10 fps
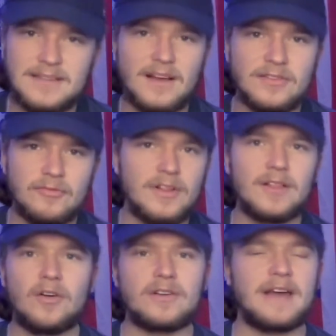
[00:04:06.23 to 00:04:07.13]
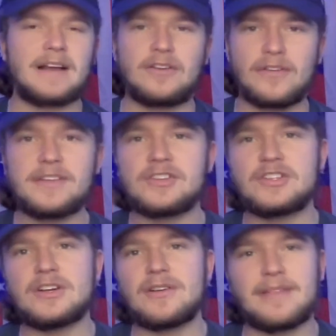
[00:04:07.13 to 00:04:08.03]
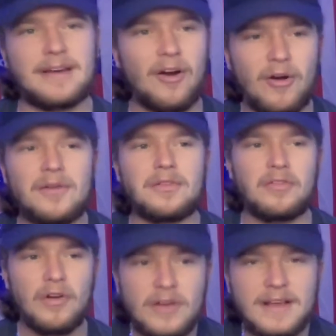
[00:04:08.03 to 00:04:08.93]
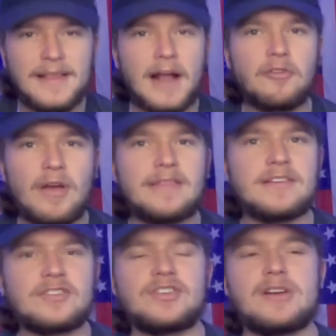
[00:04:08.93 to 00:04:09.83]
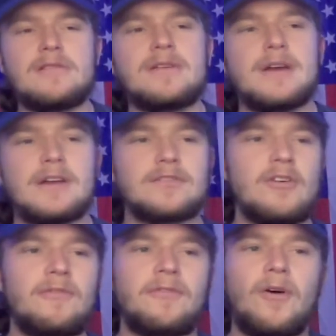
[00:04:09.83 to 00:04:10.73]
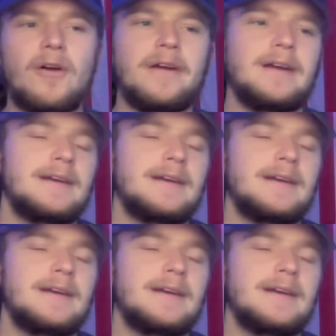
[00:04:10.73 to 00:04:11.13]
doesn't really look that good this year and they aren't looking that great this year so far,